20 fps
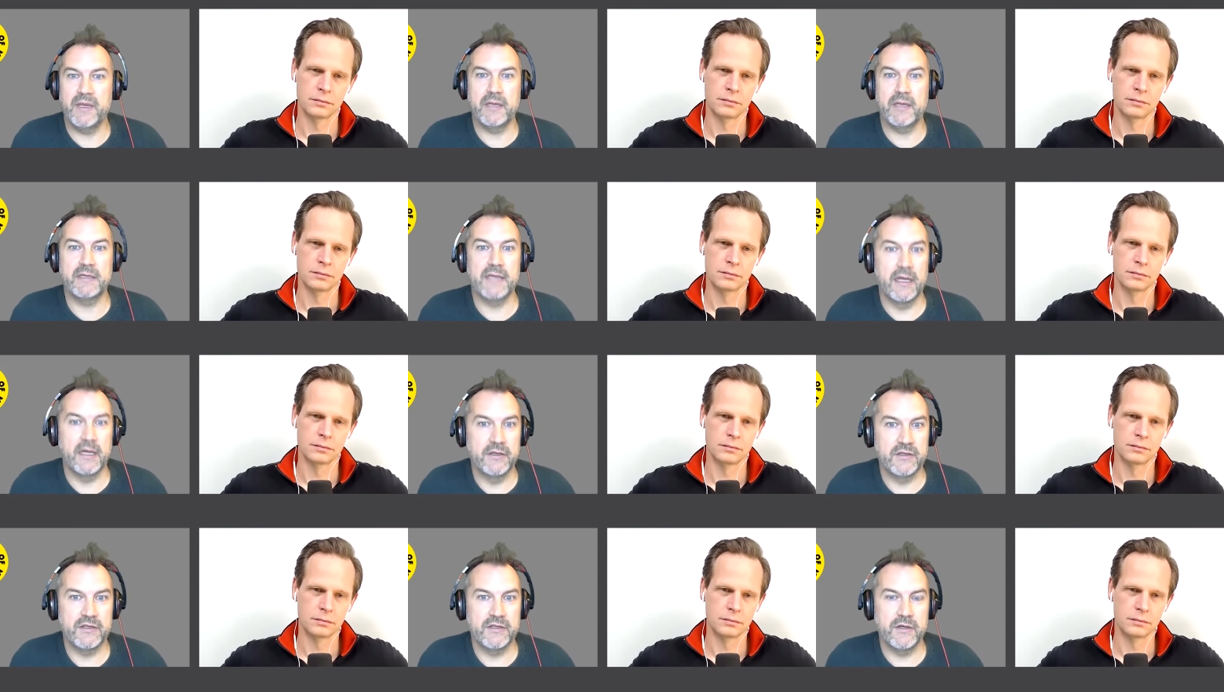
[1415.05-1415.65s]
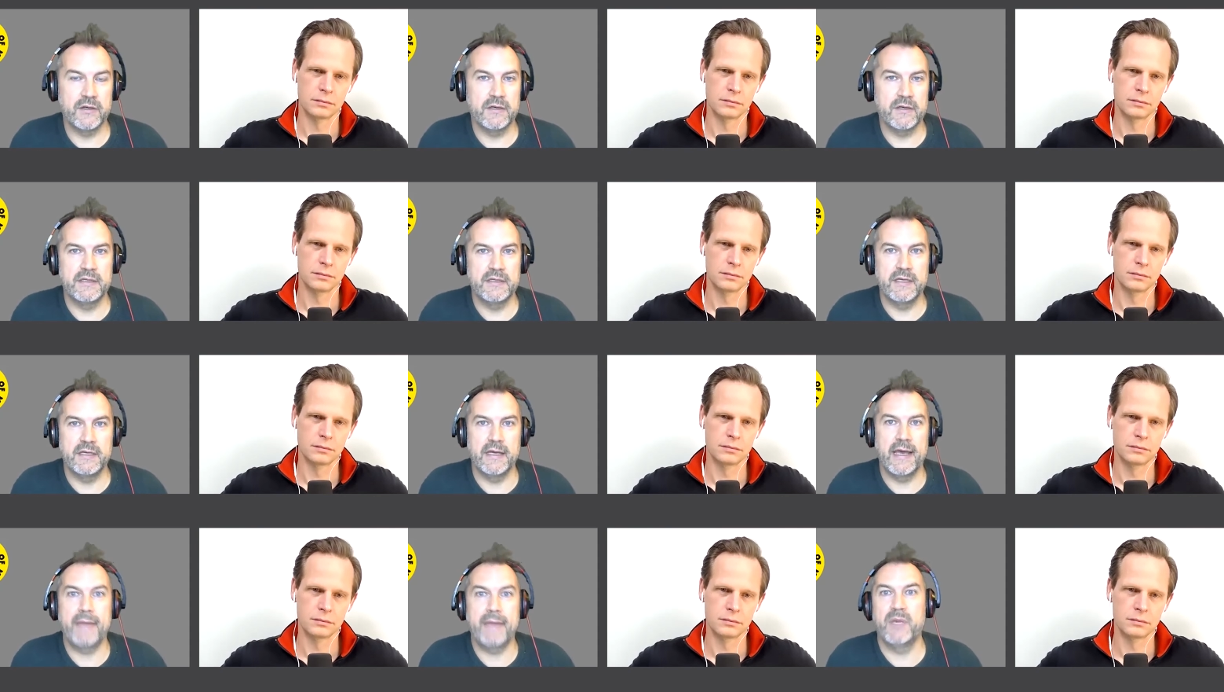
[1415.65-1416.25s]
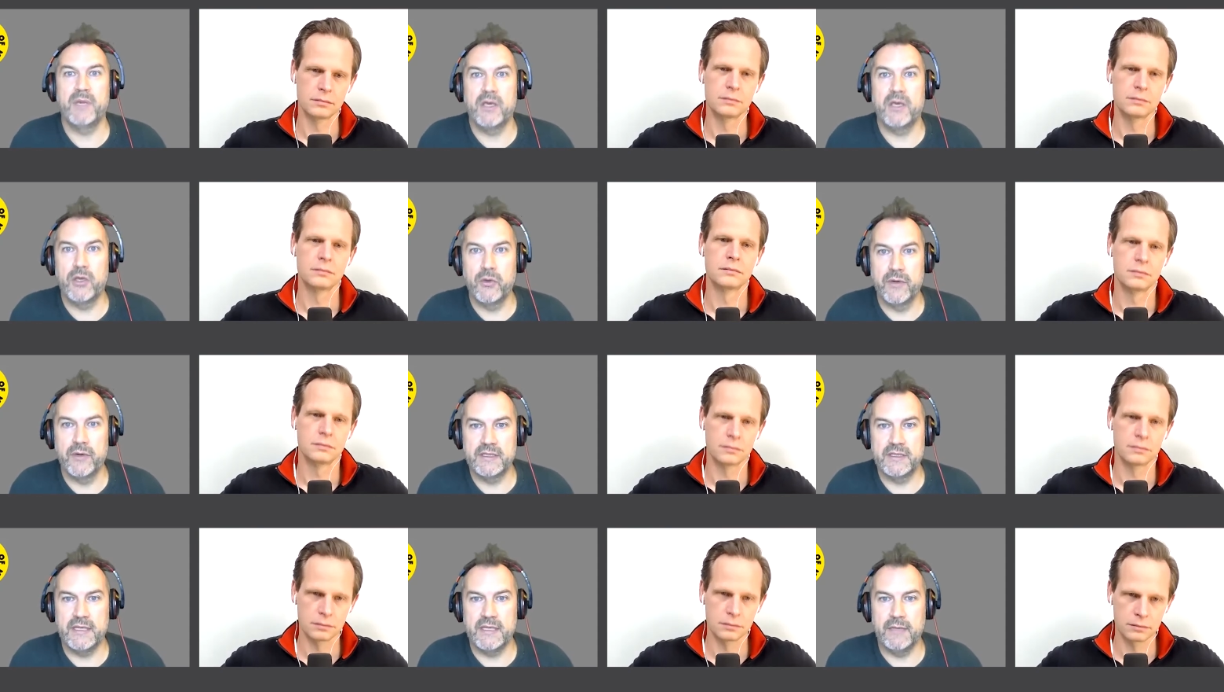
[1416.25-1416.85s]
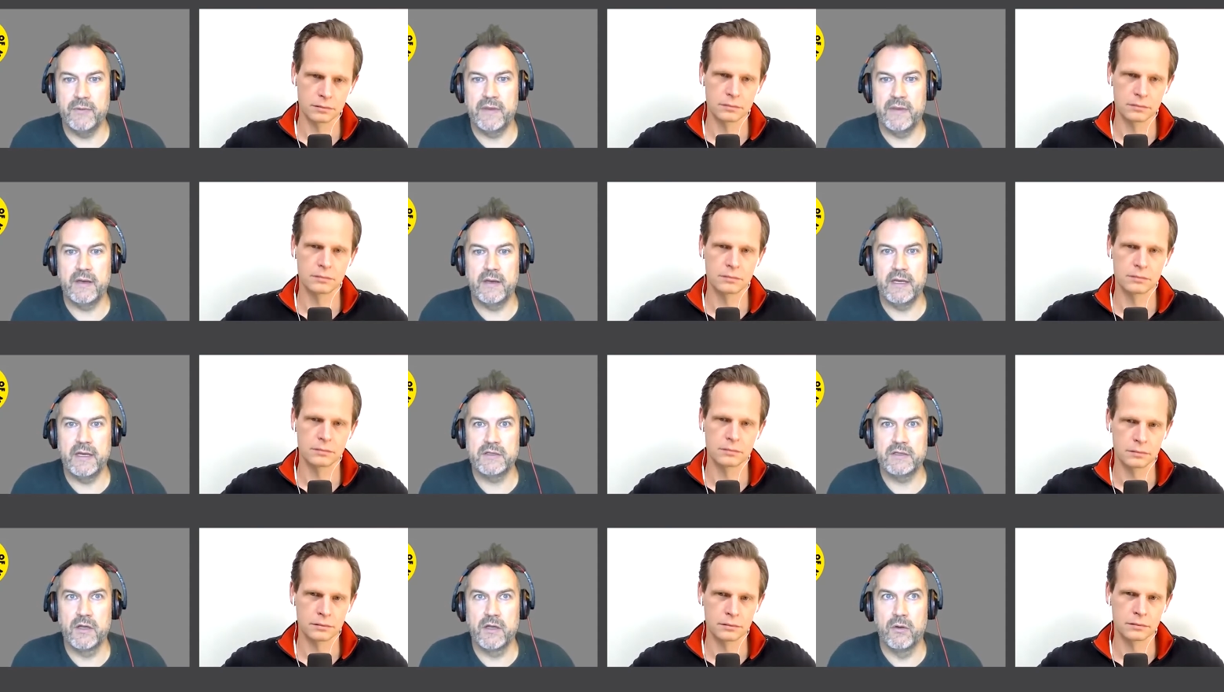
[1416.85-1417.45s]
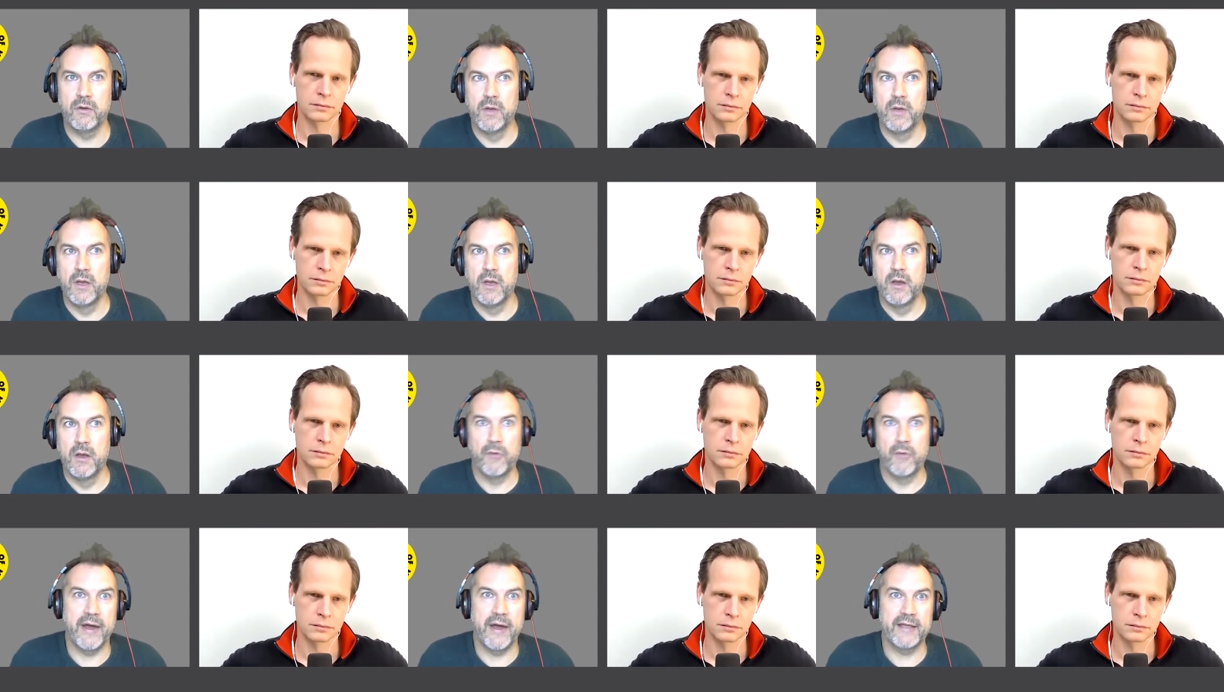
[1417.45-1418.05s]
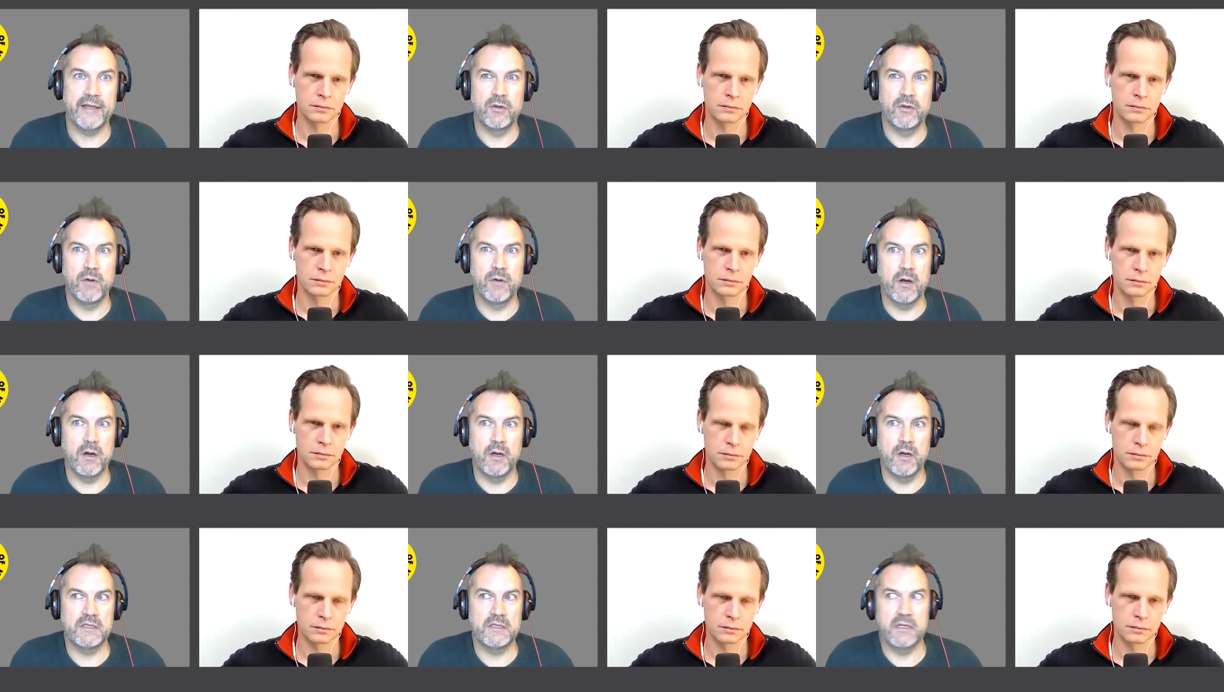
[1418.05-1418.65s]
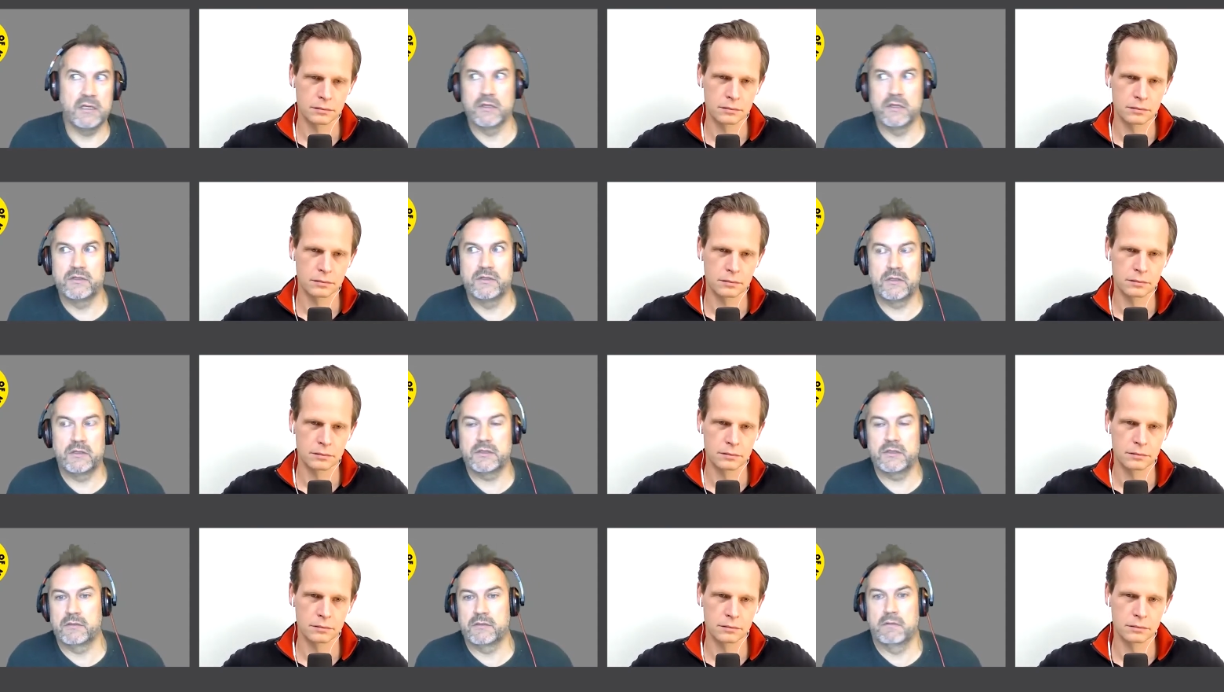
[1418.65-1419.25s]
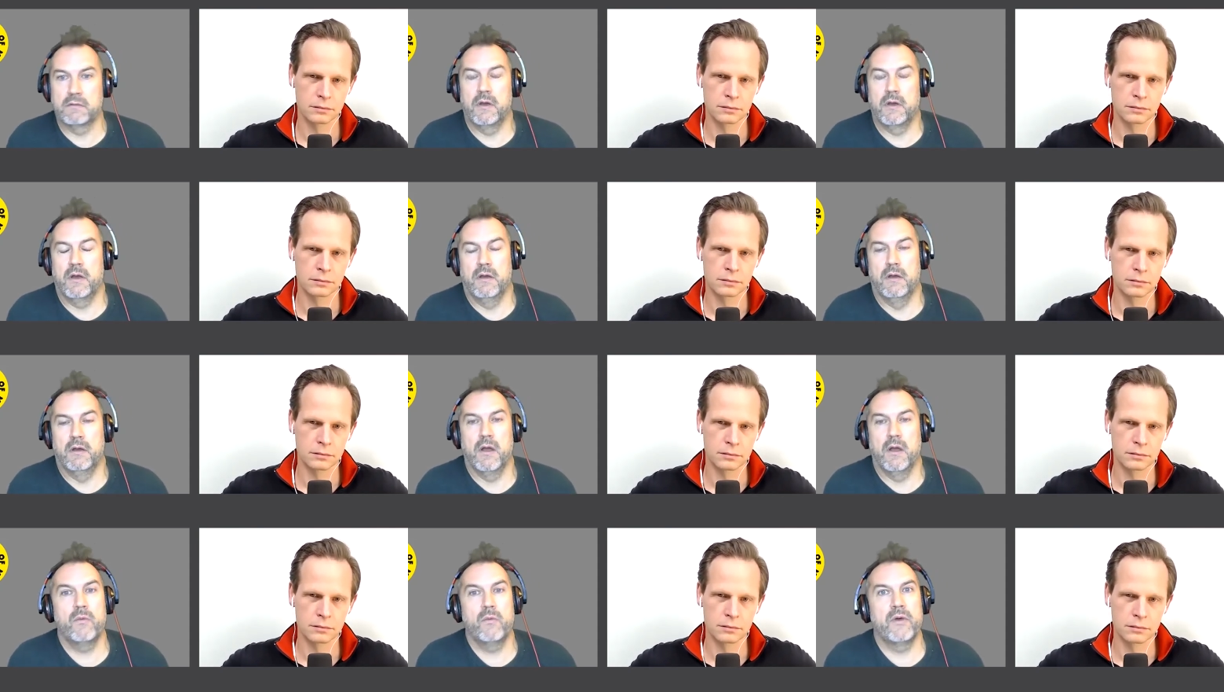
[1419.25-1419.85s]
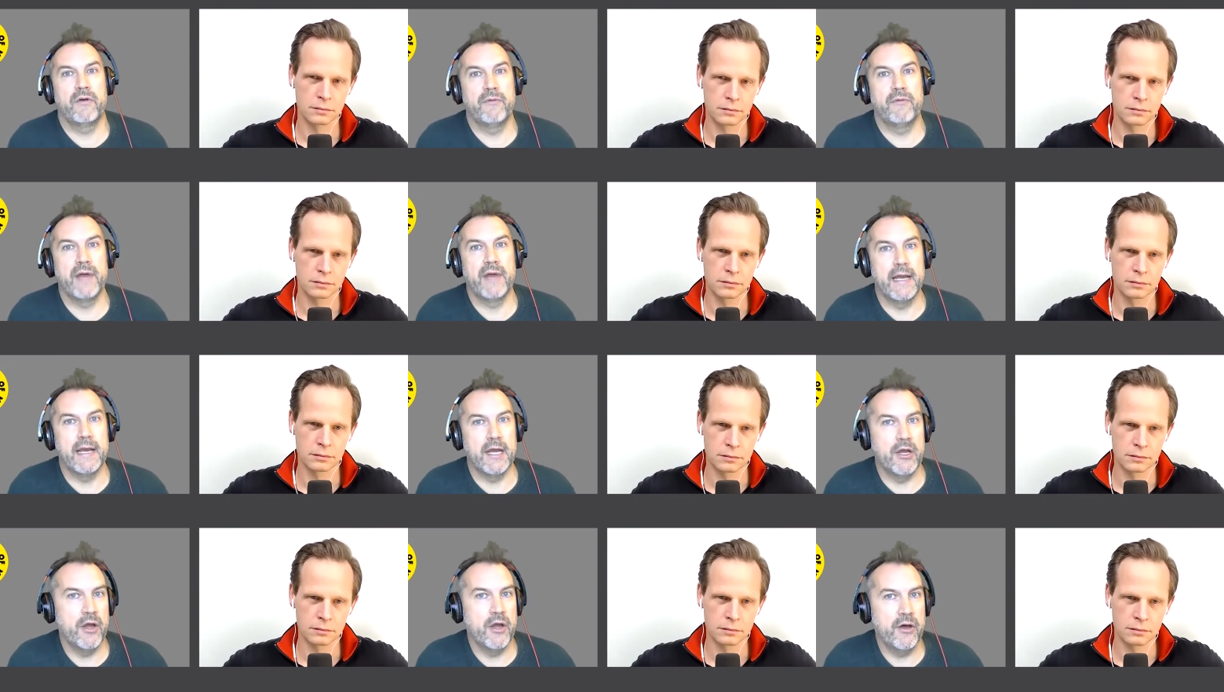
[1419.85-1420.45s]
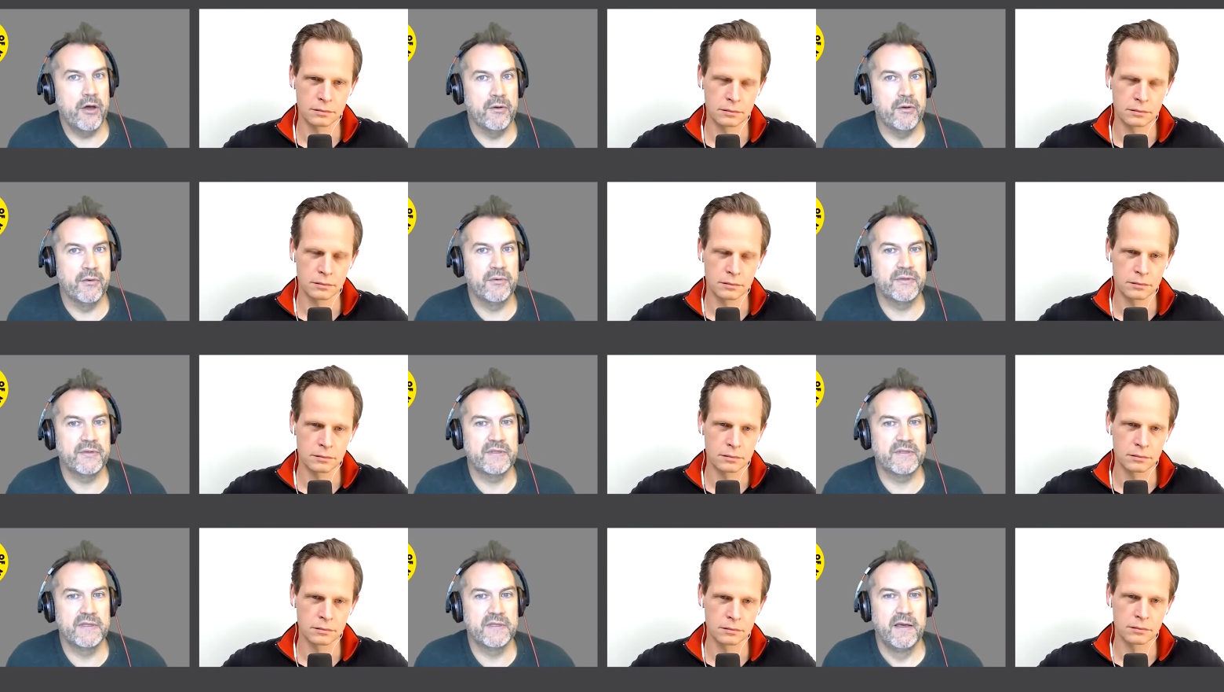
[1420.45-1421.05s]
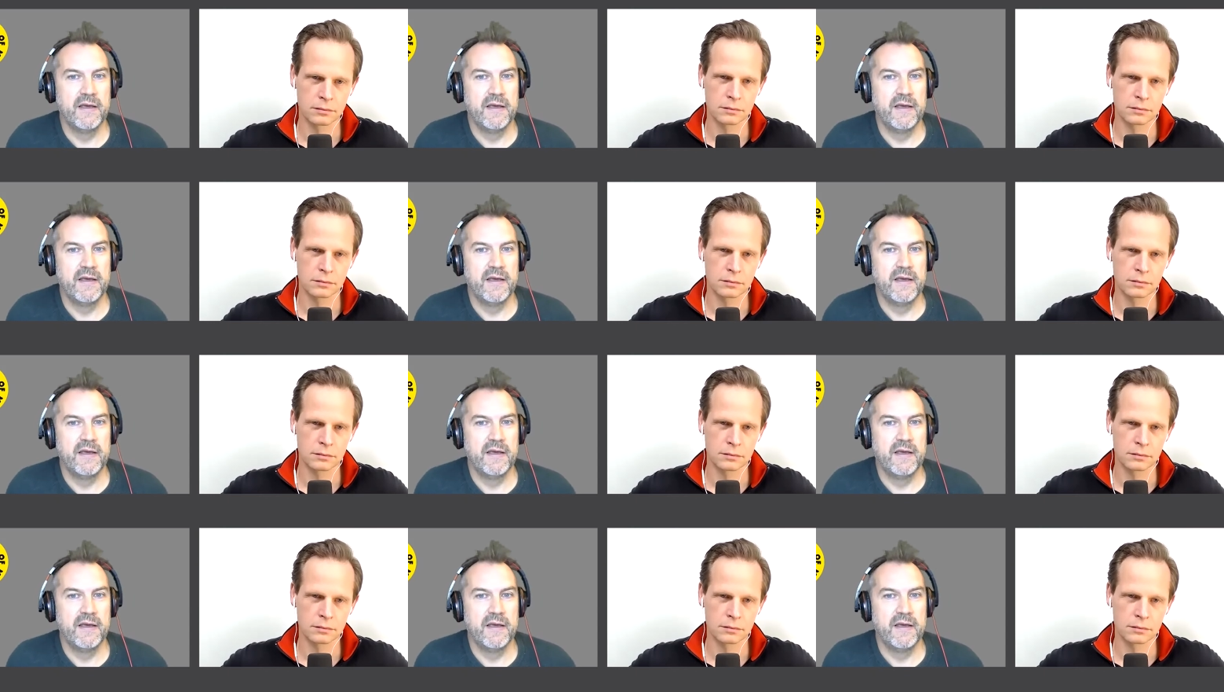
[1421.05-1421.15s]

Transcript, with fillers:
Speaker 1: into uncertainty, ambiguity, where there is no right or wrong answer, because just no one really knows.